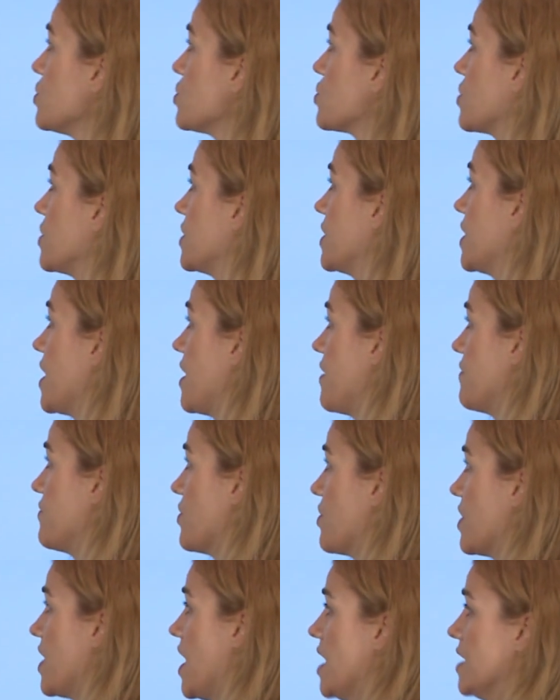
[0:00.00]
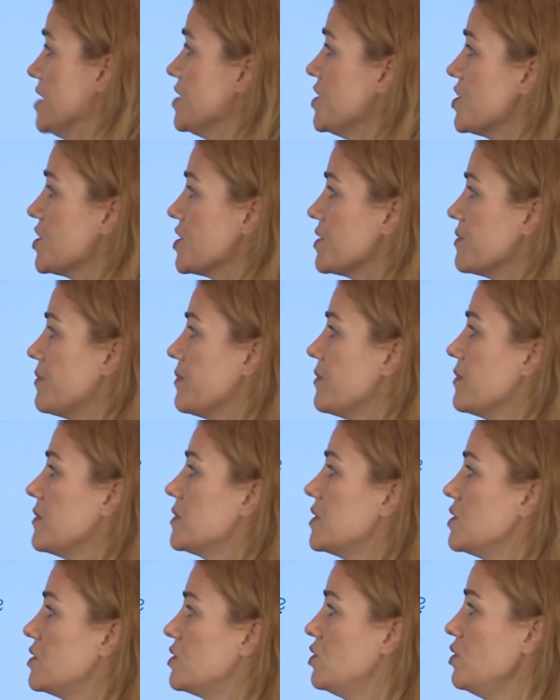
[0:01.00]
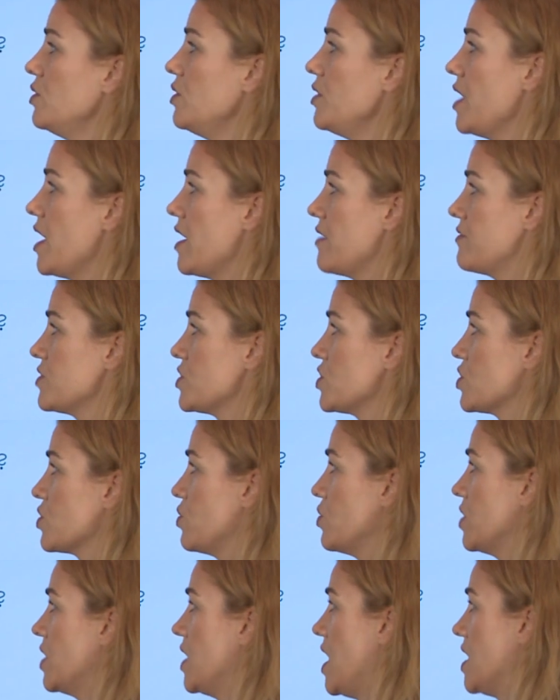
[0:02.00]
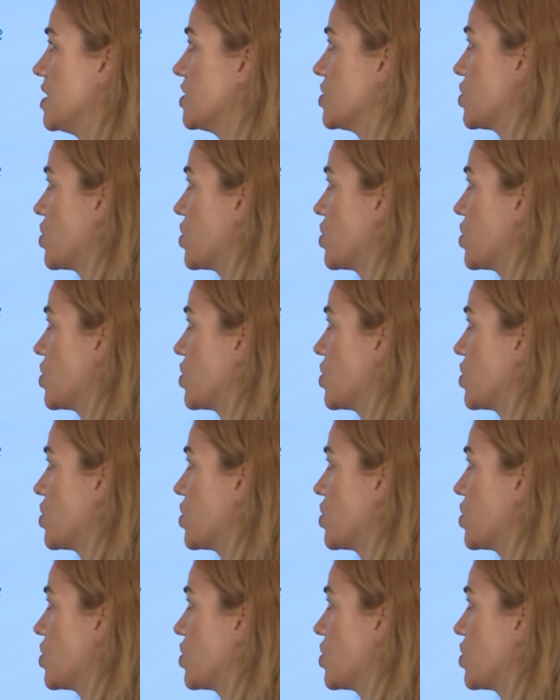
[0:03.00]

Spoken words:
usually have your lunch? Do you have a school lunch